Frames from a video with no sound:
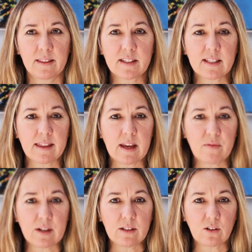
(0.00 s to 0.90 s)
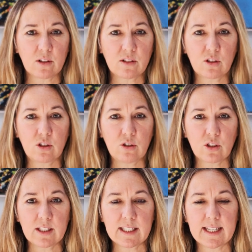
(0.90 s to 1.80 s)
The South African
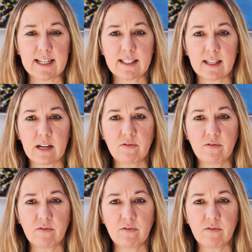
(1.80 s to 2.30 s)
Constitution states that